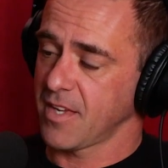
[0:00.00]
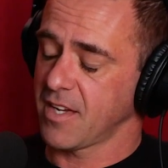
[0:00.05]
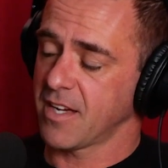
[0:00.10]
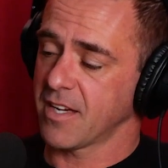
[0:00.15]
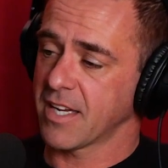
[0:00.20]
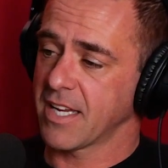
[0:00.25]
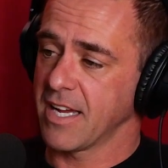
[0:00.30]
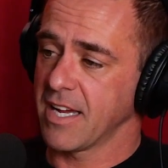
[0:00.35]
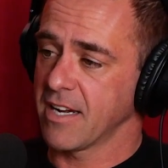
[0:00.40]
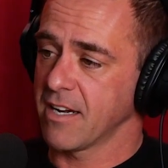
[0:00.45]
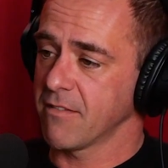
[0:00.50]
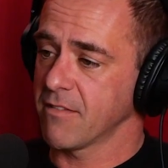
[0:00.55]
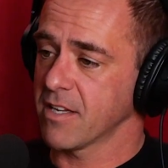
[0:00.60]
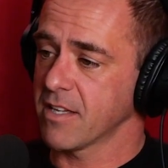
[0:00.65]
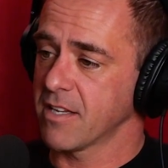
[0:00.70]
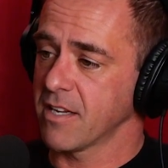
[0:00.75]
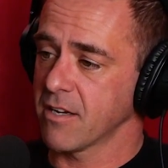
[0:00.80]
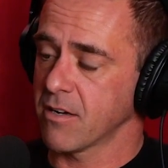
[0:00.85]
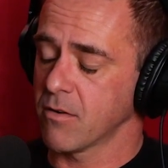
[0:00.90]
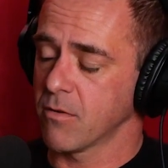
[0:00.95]
I can't even
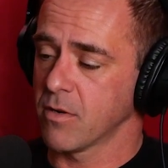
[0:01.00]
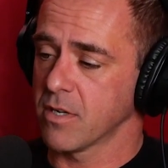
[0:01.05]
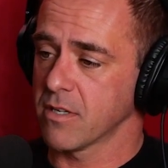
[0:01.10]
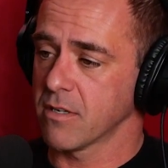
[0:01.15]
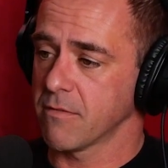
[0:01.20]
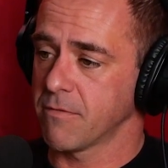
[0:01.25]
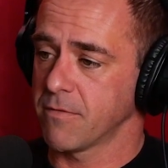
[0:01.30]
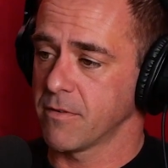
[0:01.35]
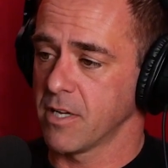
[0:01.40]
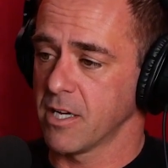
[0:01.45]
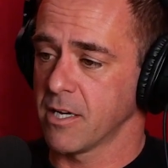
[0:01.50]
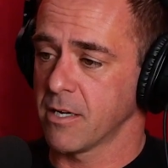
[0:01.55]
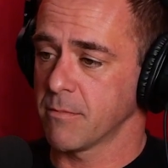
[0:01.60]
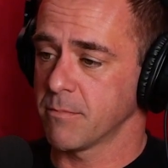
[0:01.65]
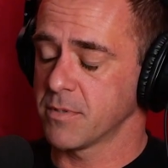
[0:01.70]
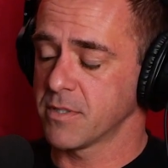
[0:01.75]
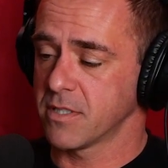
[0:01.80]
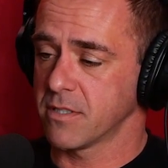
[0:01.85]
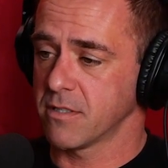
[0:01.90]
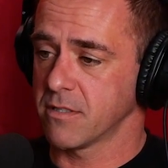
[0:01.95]
think of when
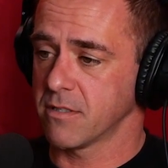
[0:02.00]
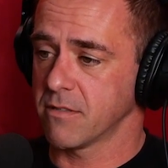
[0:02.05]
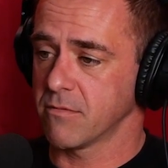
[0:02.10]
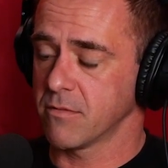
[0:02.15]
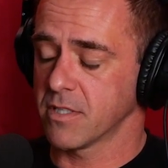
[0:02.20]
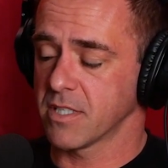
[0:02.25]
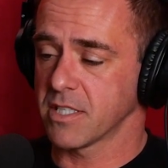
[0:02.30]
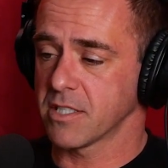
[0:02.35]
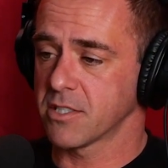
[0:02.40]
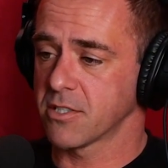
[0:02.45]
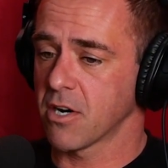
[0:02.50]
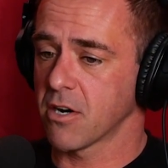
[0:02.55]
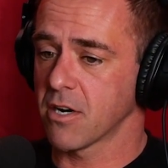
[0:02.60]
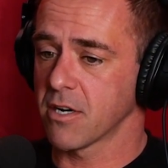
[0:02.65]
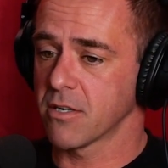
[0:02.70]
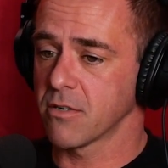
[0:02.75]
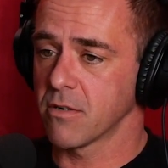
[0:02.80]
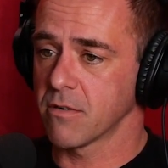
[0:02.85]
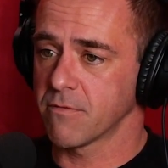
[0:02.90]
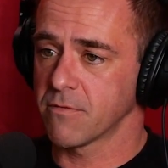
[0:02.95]
they
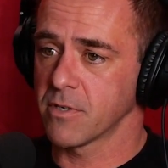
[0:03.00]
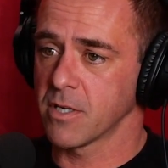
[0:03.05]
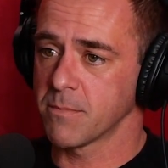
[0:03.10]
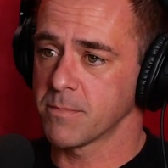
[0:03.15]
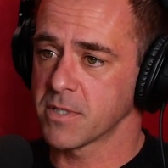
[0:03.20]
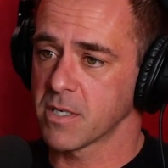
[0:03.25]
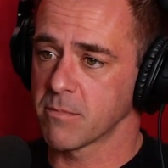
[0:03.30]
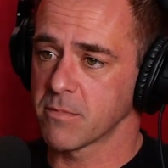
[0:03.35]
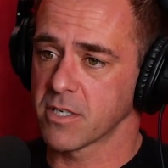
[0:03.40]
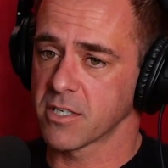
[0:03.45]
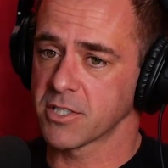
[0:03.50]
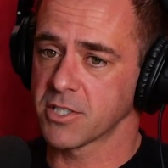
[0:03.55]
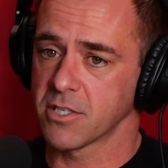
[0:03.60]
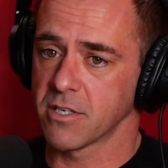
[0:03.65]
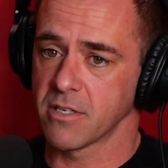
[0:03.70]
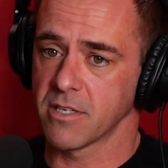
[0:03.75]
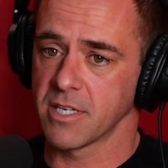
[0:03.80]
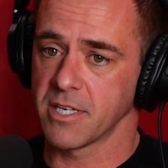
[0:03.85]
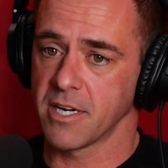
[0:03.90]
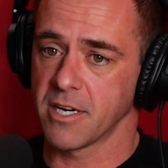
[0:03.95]
started doing flips. I'm not
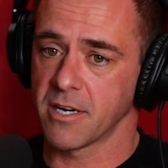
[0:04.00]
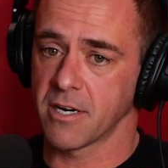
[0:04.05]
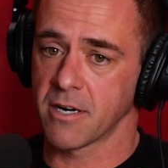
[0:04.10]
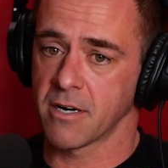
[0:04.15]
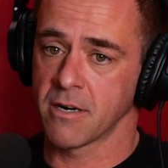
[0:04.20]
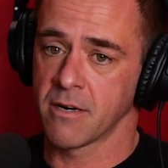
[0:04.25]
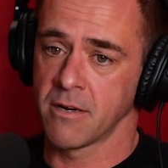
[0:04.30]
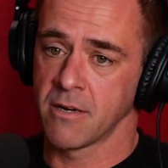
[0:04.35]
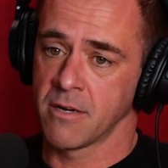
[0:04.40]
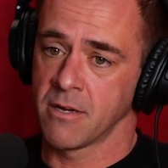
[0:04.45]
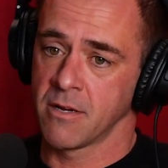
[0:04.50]
sure the year.